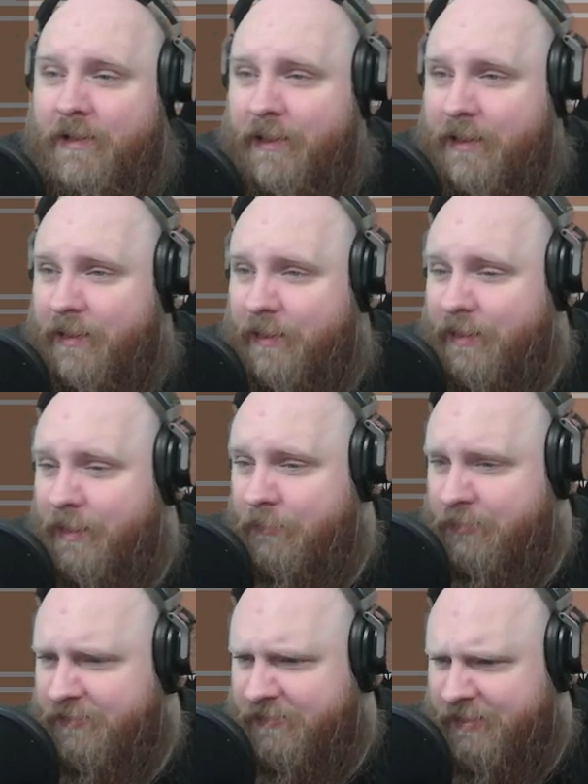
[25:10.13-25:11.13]

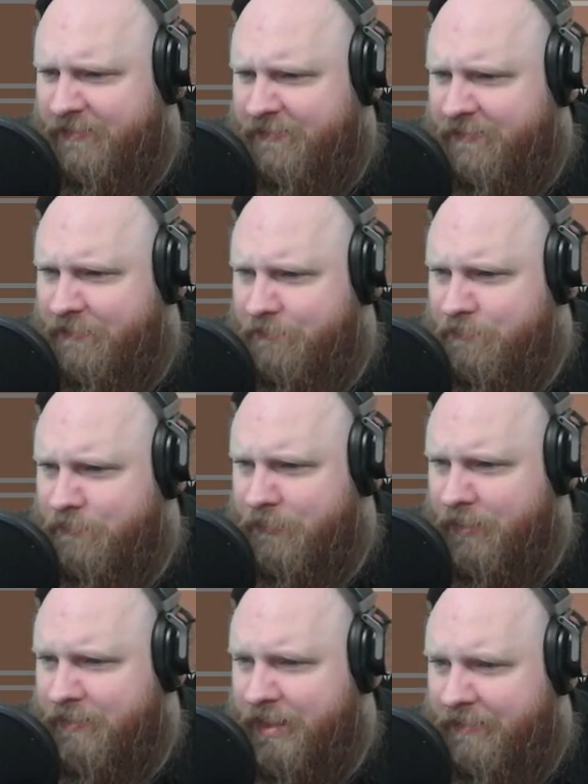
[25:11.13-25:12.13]
What is this?
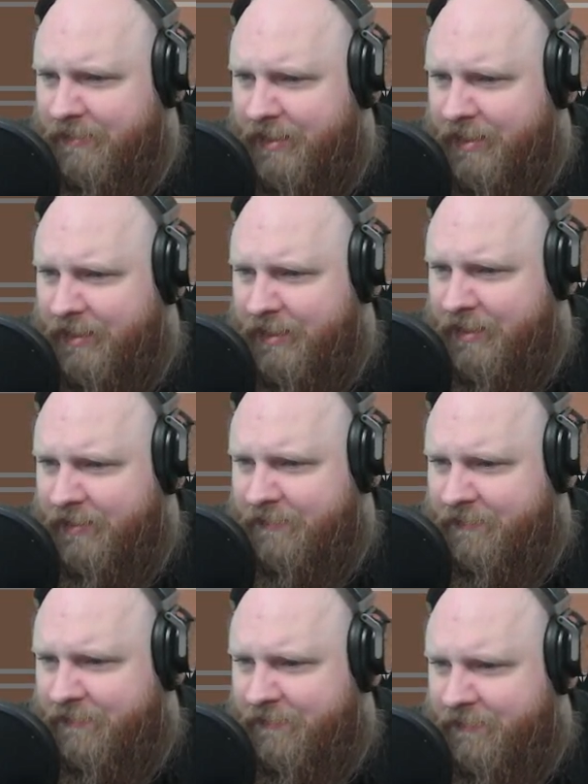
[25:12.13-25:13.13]
That
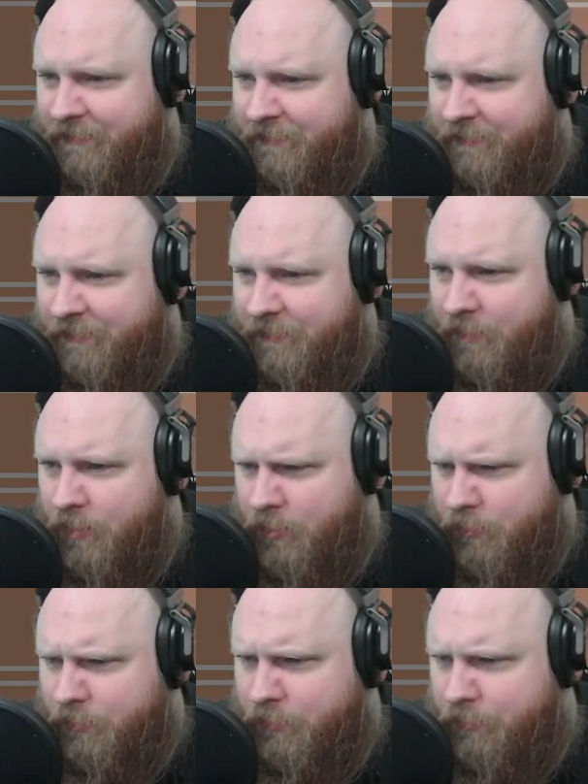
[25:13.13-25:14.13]
is...
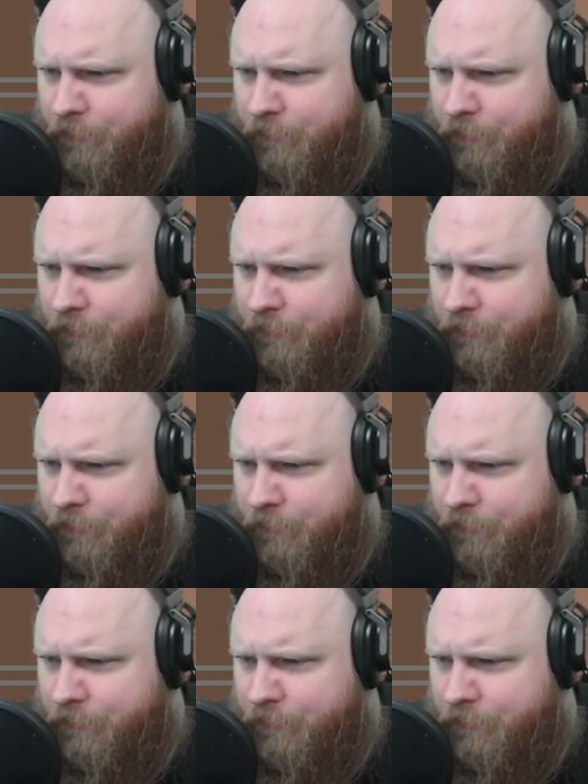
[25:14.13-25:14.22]
Oh.